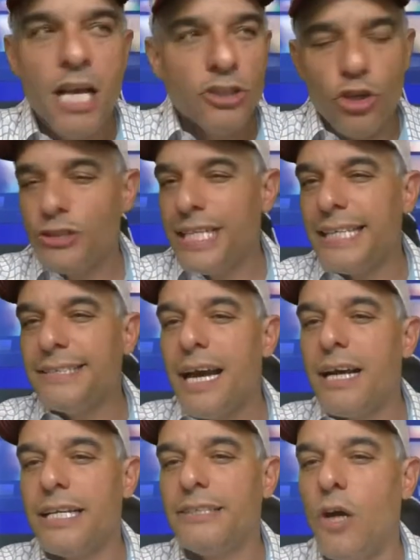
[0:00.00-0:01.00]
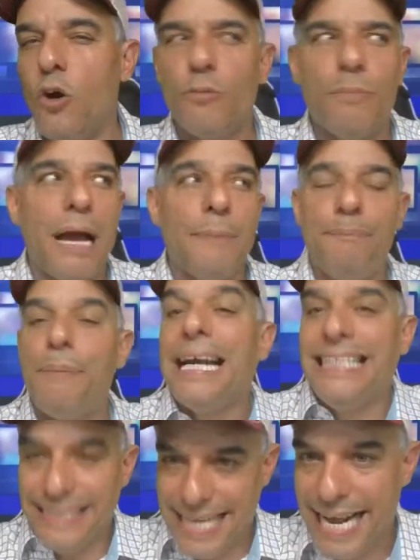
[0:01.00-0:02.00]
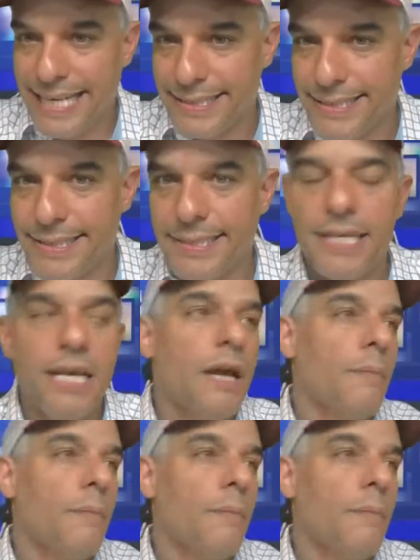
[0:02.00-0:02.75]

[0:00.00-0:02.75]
So TikTok is owned by ByteDance.